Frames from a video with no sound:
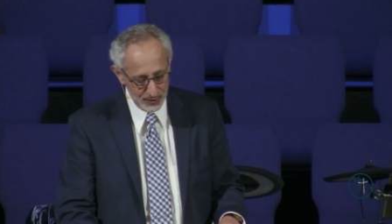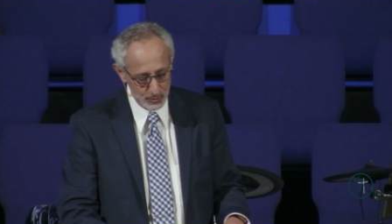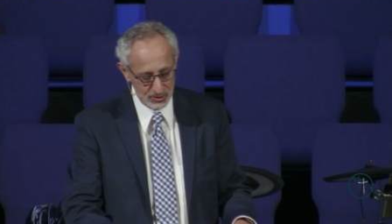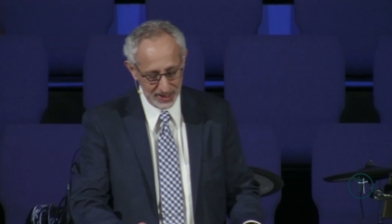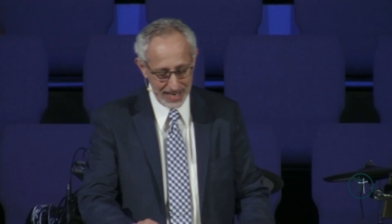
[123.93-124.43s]

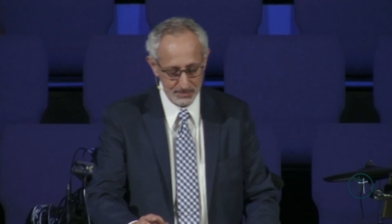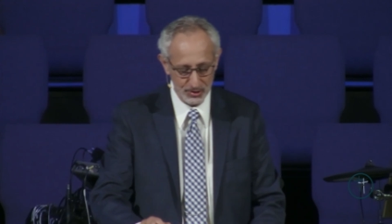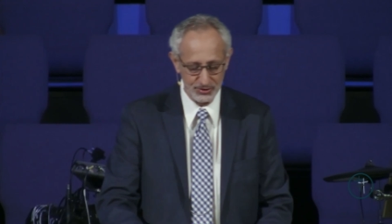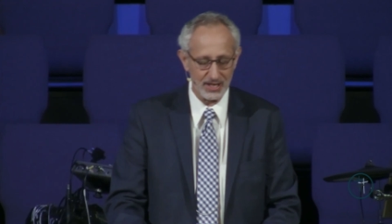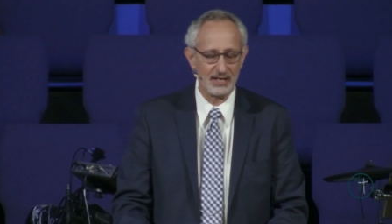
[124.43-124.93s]
He was
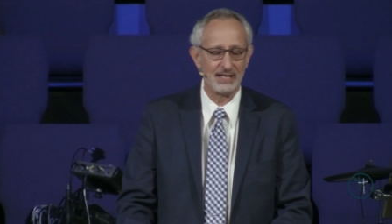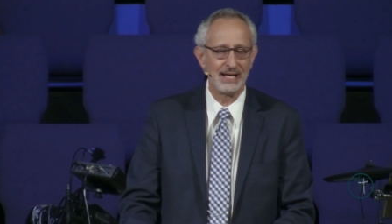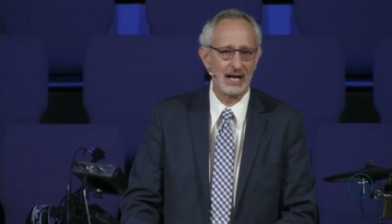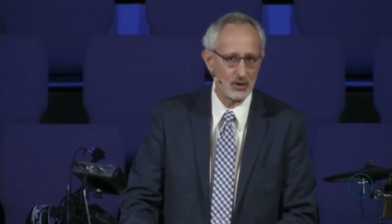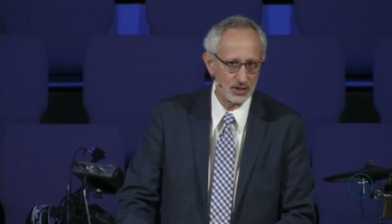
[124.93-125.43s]
labeled a
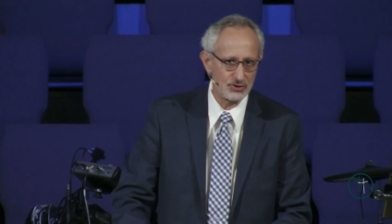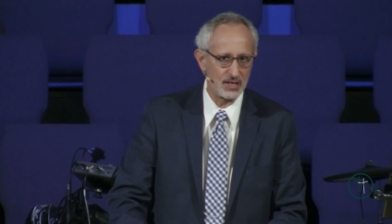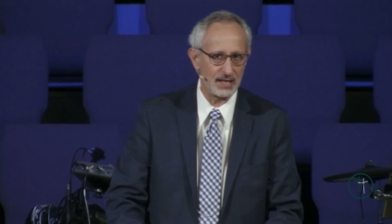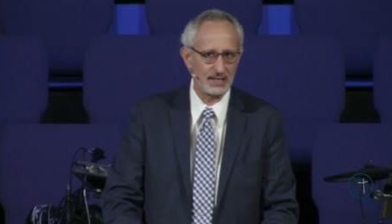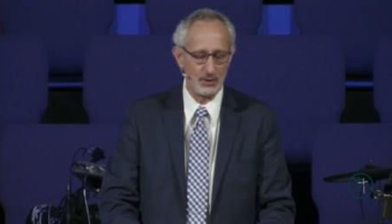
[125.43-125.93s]

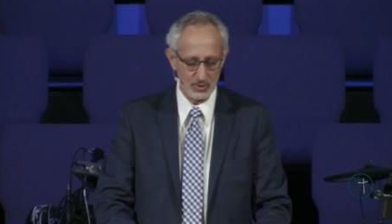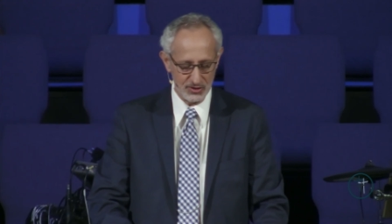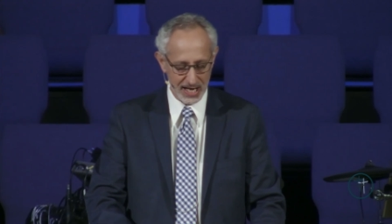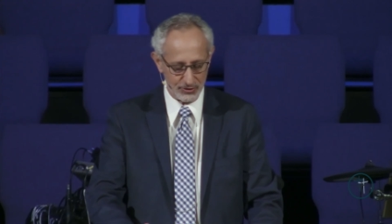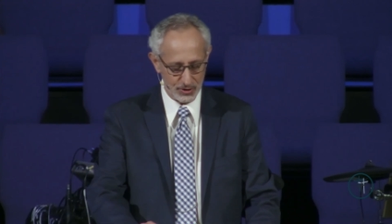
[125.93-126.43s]
heretic, he
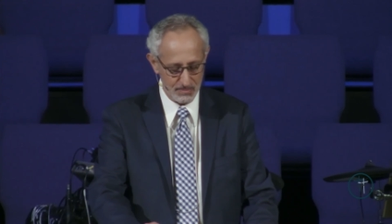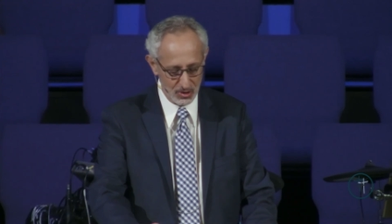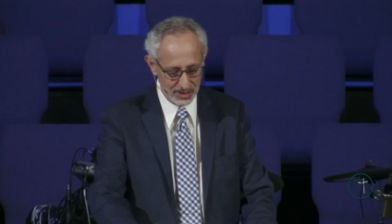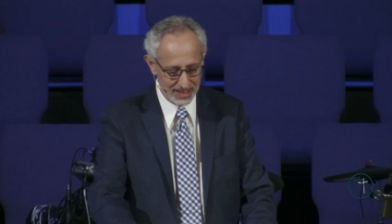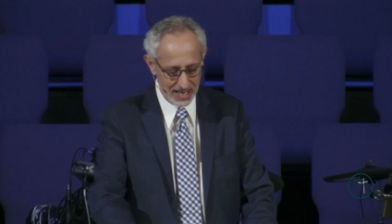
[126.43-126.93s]
was
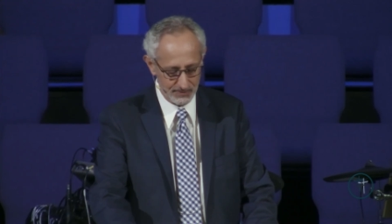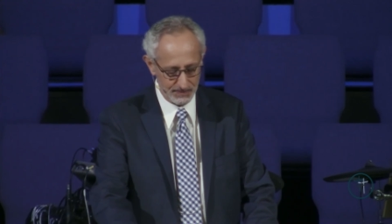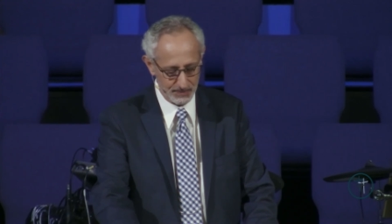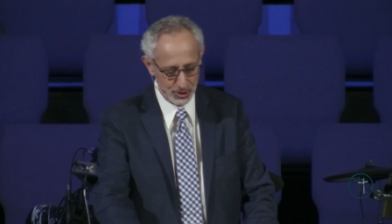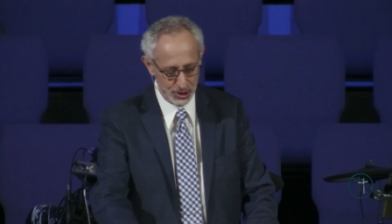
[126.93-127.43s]
excommunicated
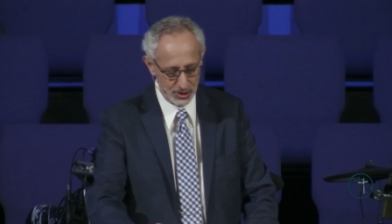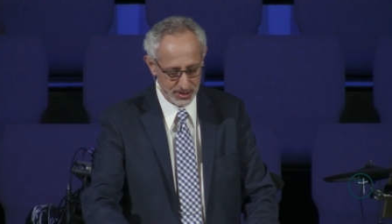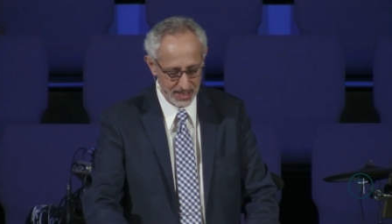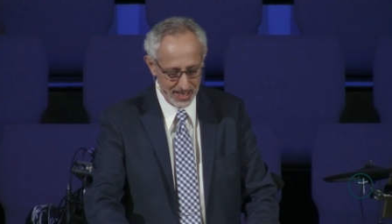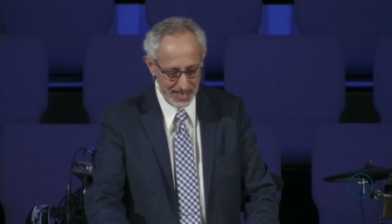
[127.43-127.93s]
from the
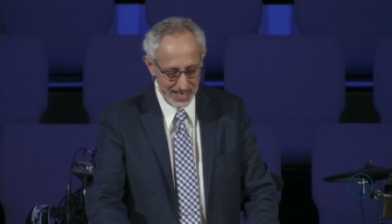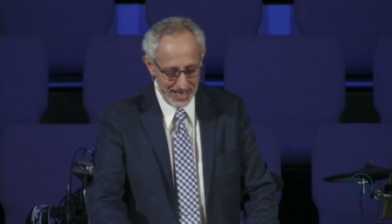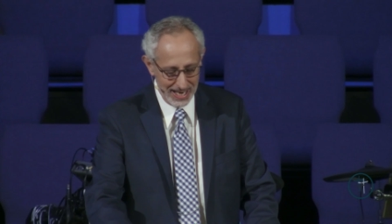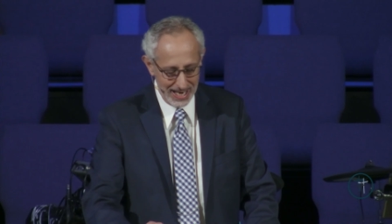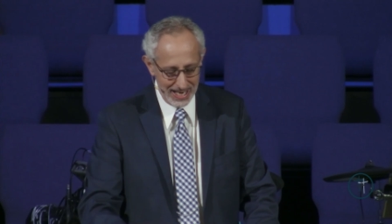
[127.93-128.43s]
church,
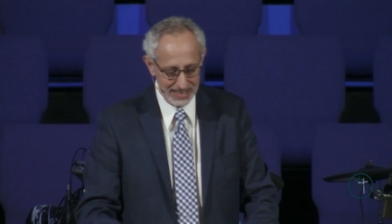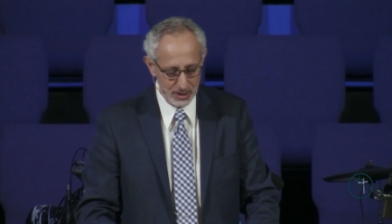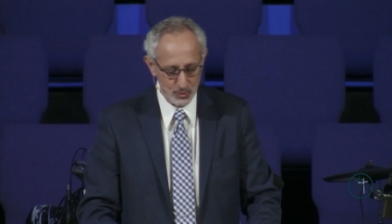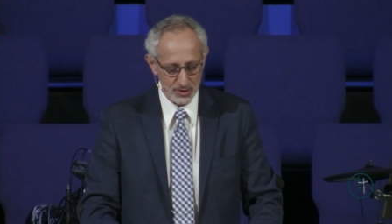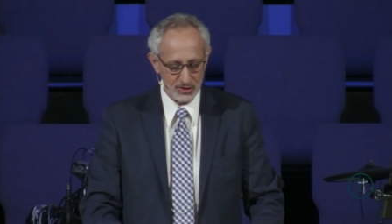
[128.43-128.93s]
and
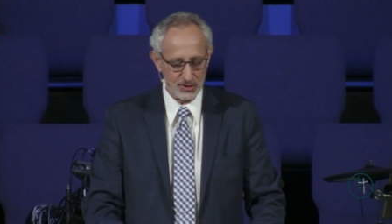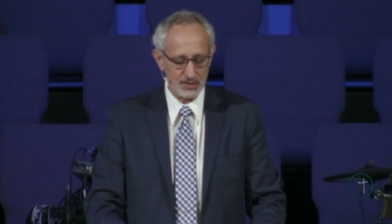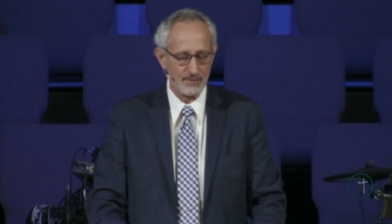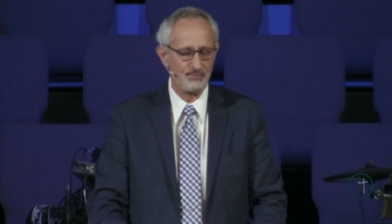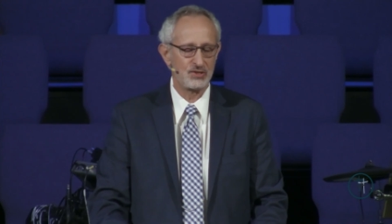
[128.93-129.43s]
he
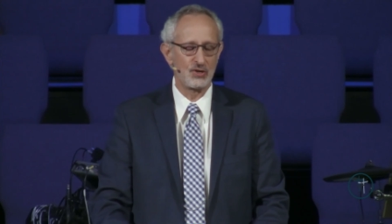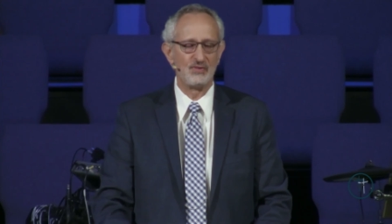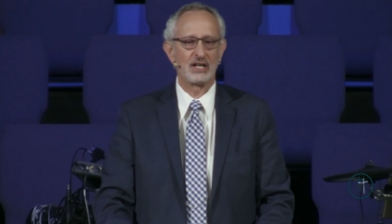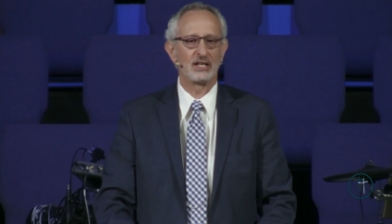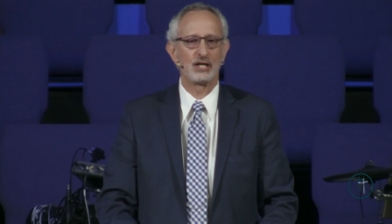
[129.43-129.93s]
was
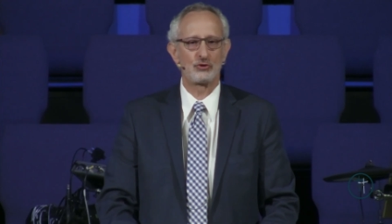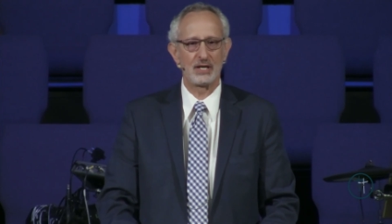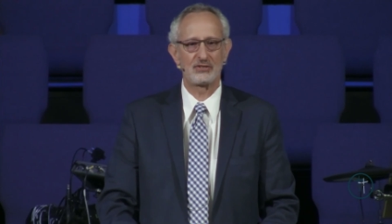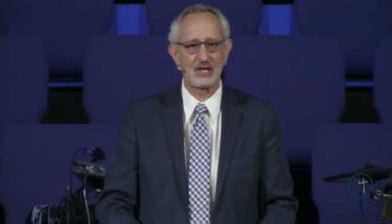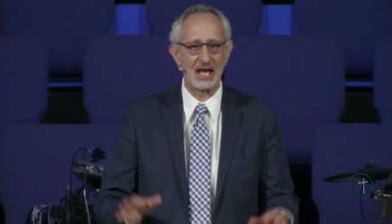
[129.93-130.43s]
severely
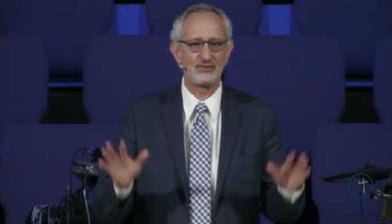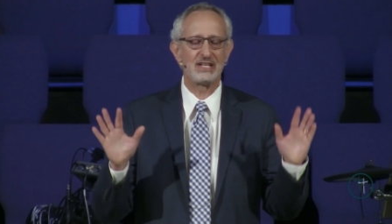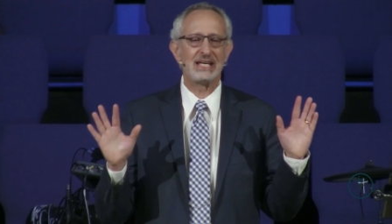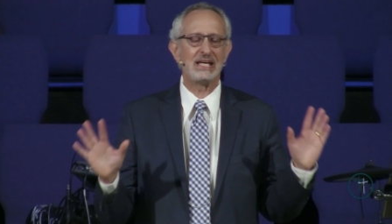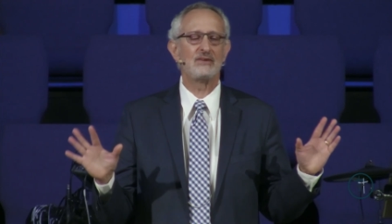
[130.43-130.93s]

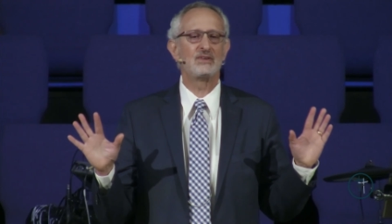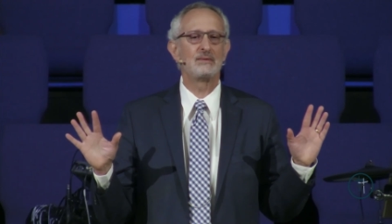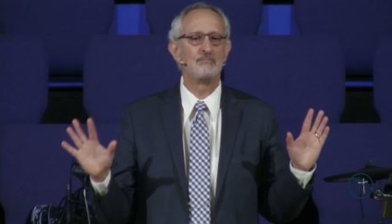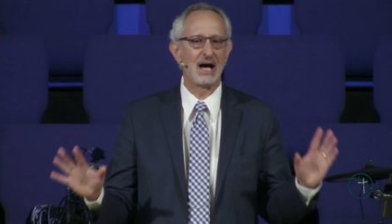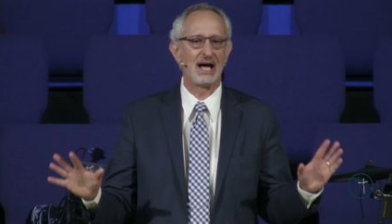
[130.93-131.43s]
criticized
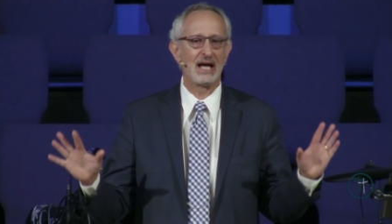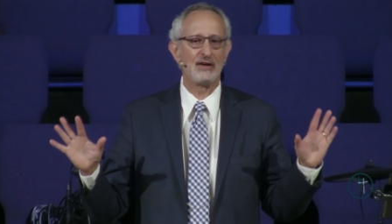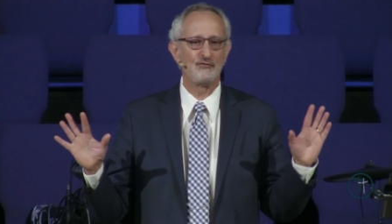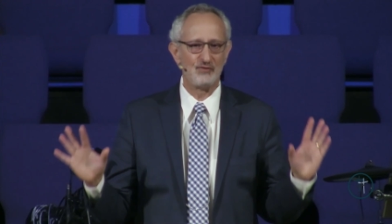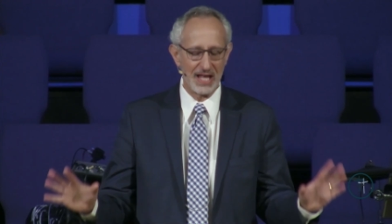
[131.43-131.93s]
even
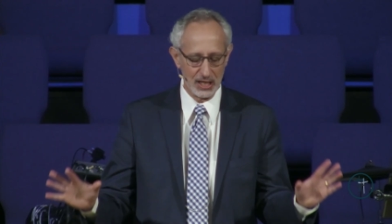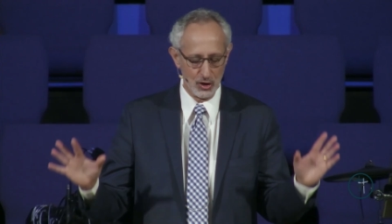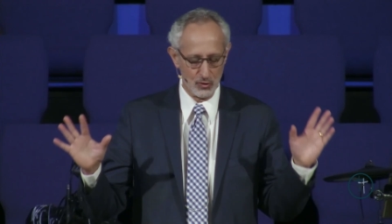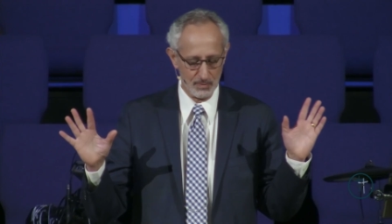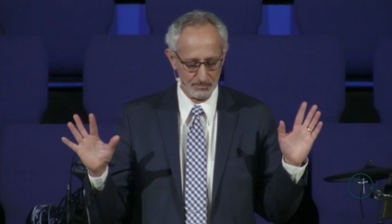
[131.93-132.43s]
by
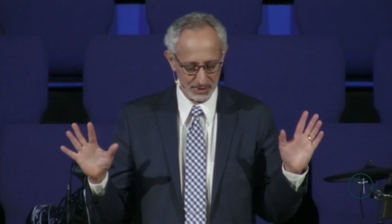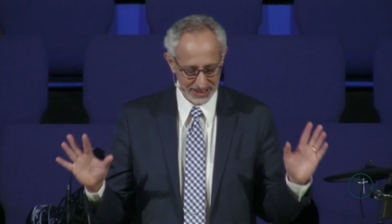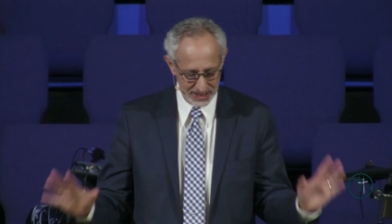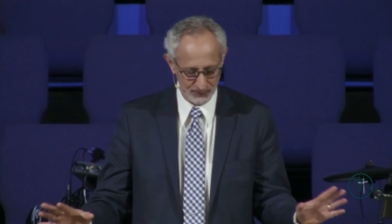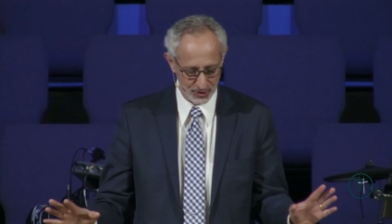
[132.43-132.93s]
fellow
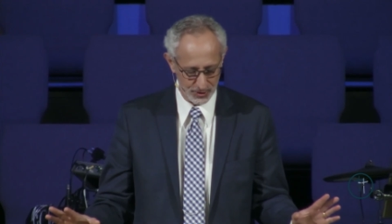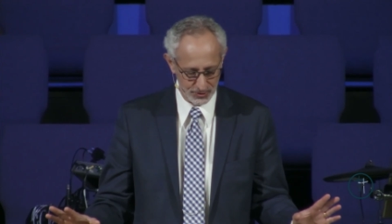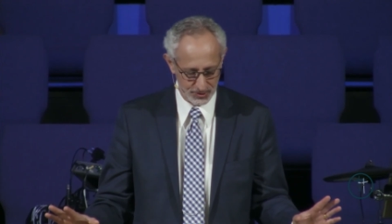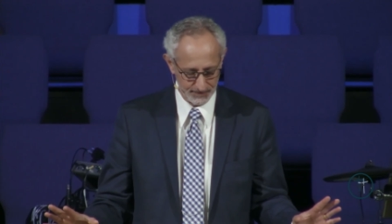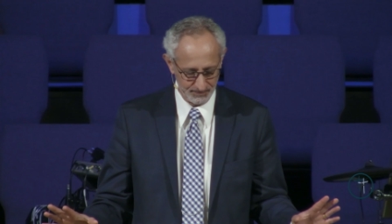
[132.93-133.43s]

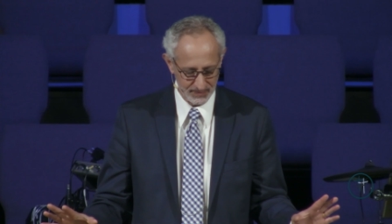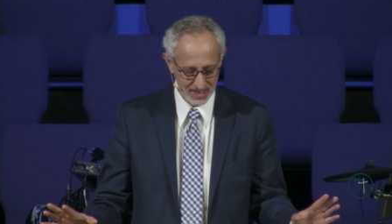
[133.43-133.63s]
believers,